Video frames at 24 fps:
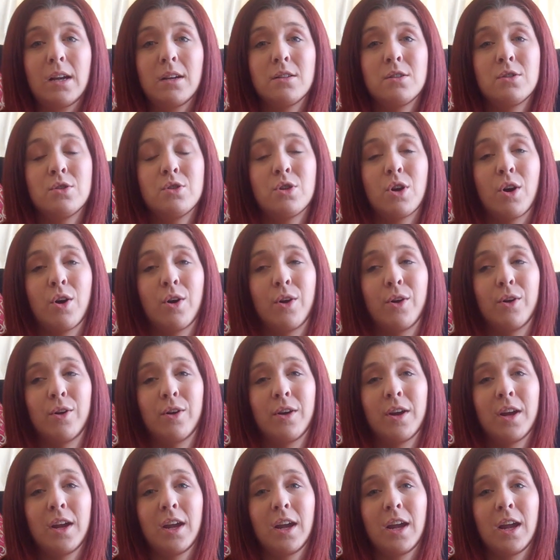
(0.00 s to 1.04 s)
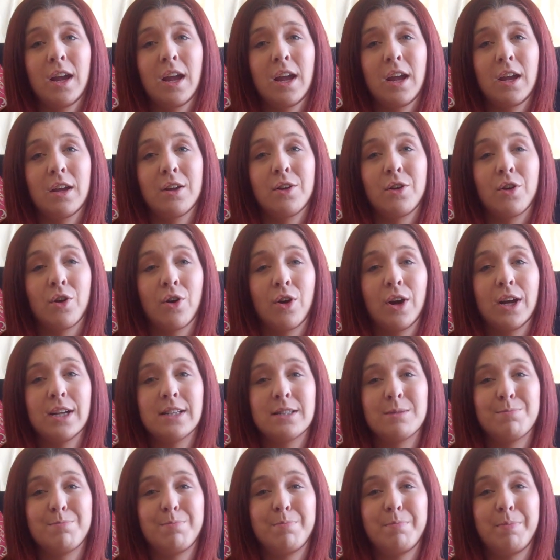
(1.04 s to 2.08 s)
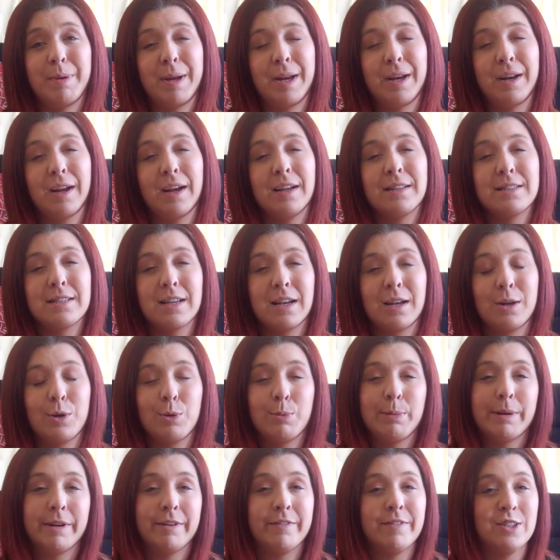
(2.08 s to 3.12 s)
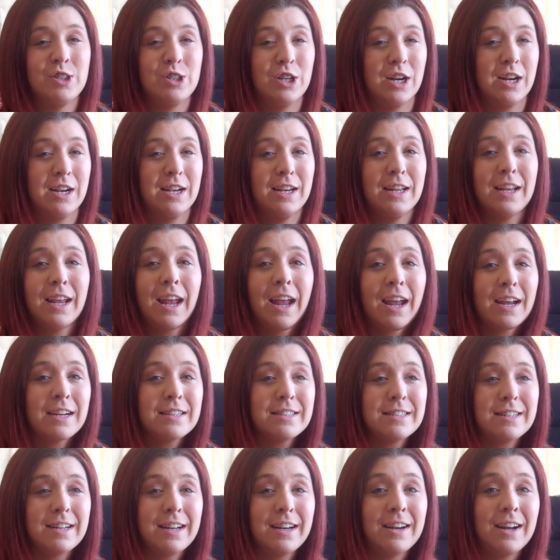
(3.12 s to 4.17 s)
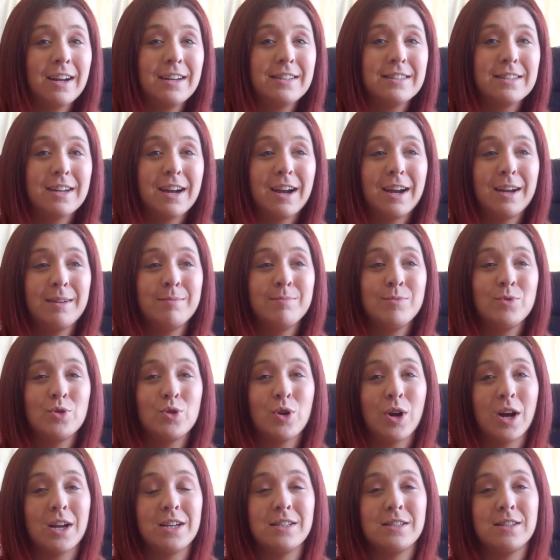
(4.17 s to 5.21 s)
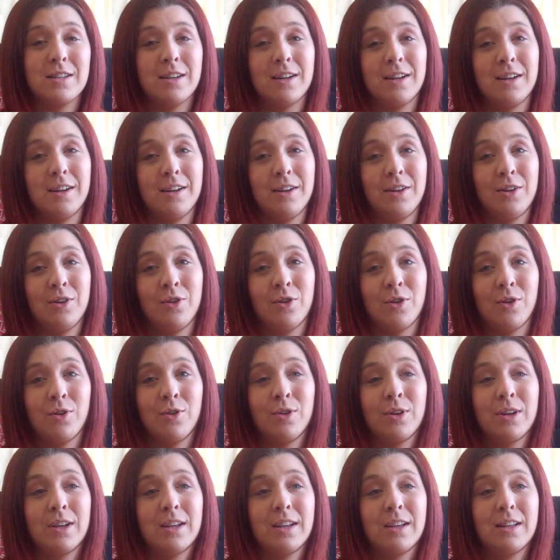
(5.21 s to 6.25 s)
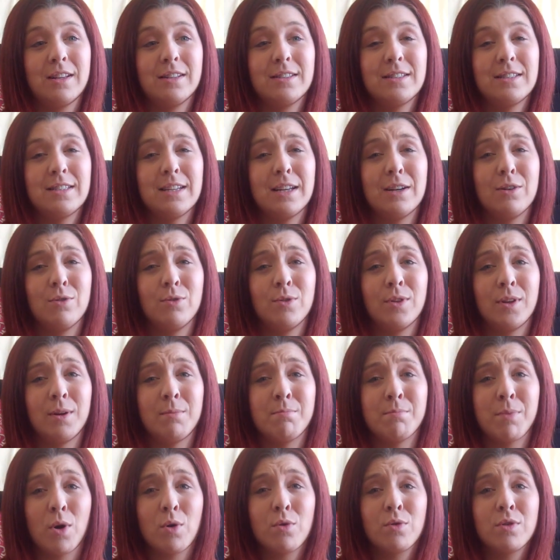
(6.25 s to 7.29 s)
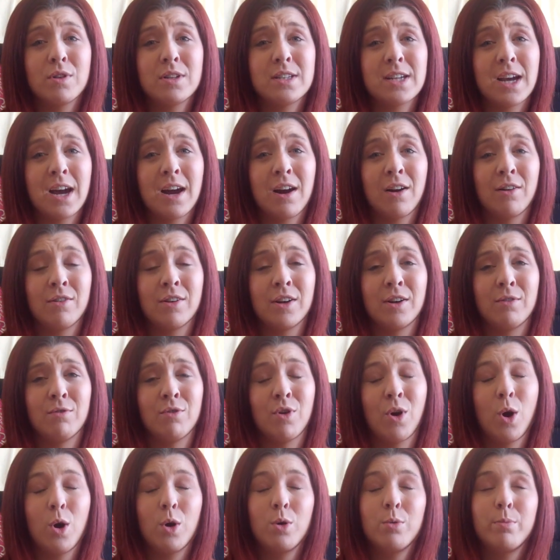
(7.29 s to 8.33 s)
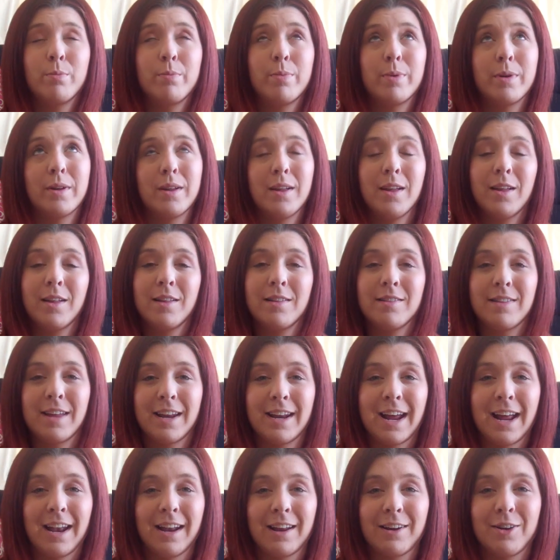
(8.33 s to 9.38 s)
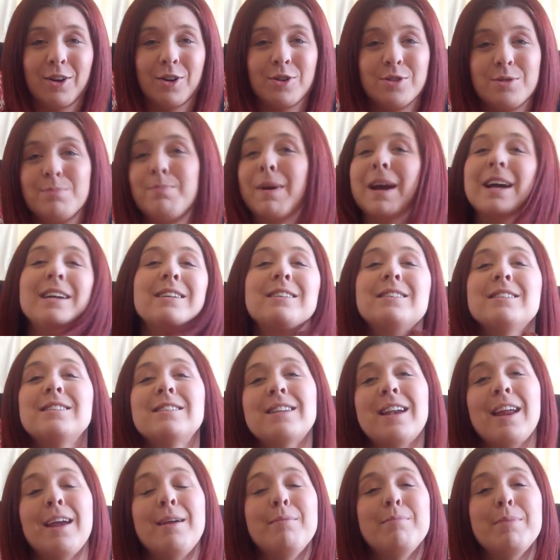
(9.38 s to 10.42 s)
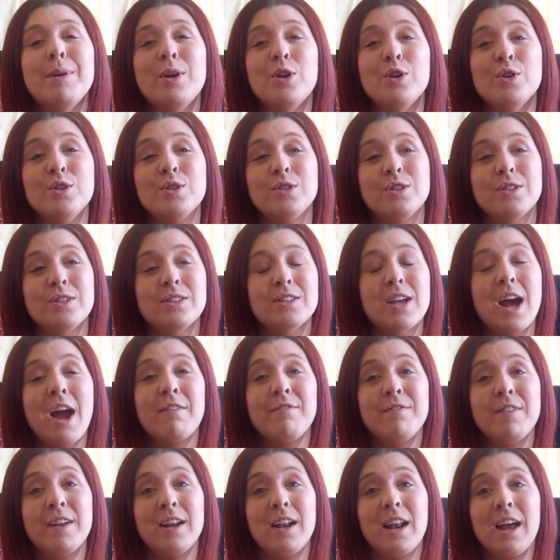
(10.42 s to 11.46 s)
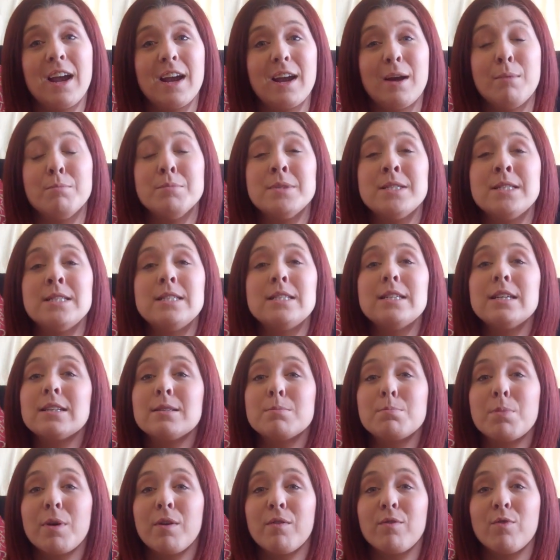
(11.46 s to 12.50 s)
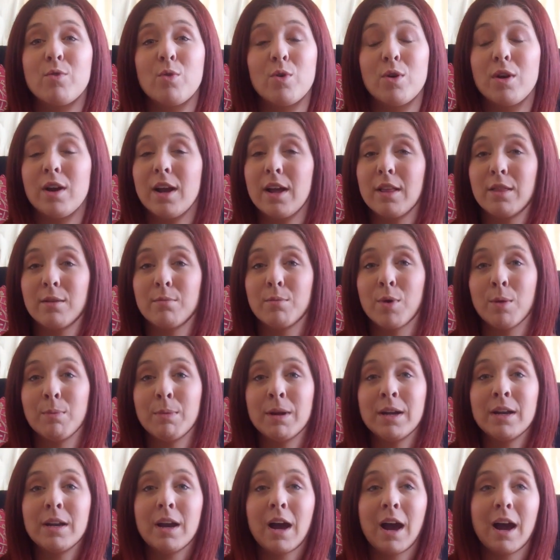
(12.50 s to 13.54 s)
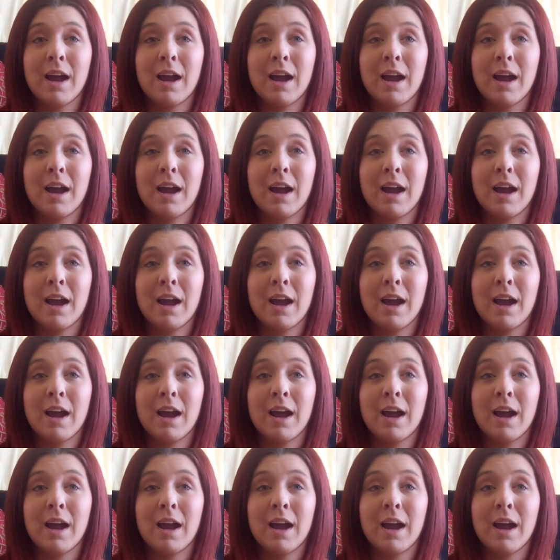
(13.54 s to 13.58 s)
So, you know, it's a little bit of a juggling act at night time, trying to, you know, settle them both down and hope that Ella goes back to sleep, because I feel like I'm desperate for it at the moment.